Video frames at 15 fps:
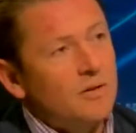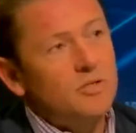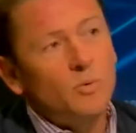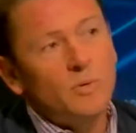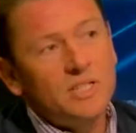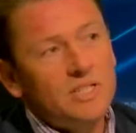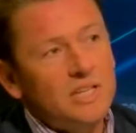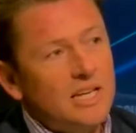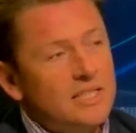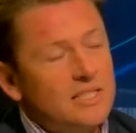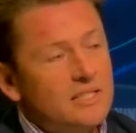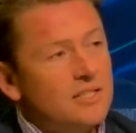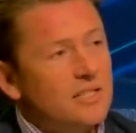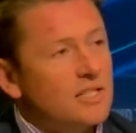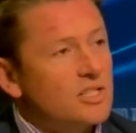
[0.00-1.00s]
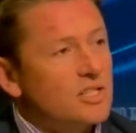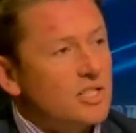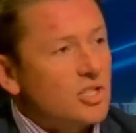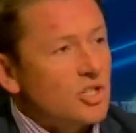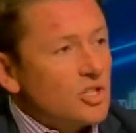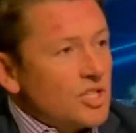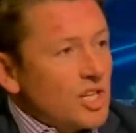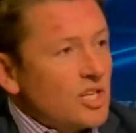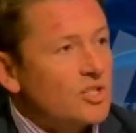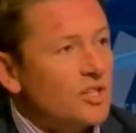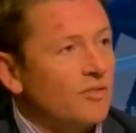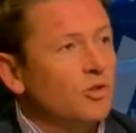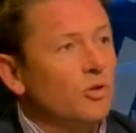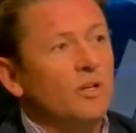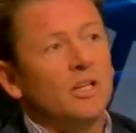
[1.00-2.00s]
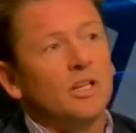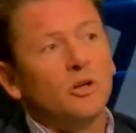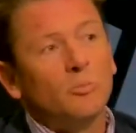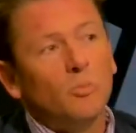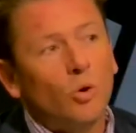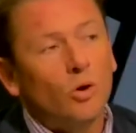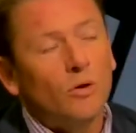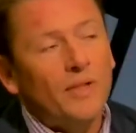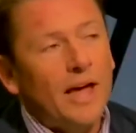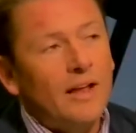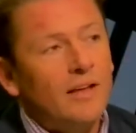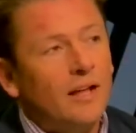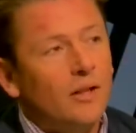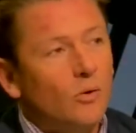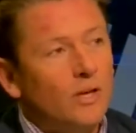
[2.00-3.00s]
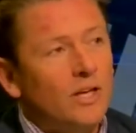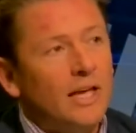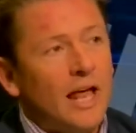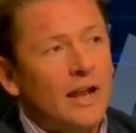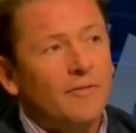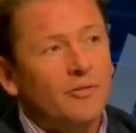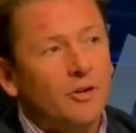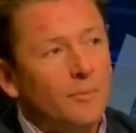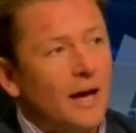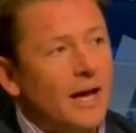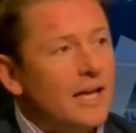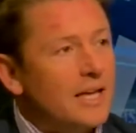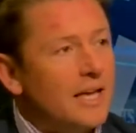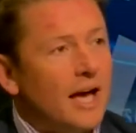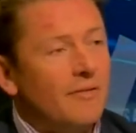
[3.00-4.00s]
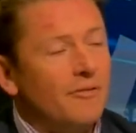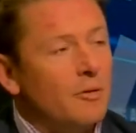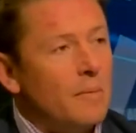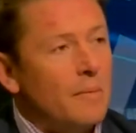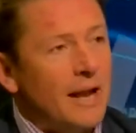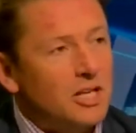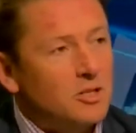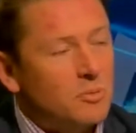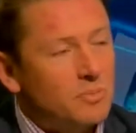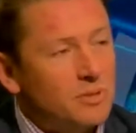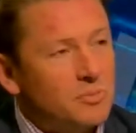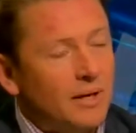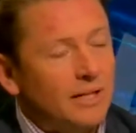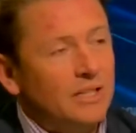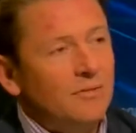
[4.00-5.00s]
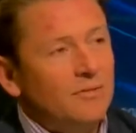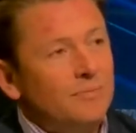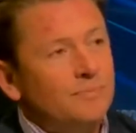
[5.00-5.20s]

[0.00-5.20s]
do you see yourself doing a little more of that and looking at it from a management perspective?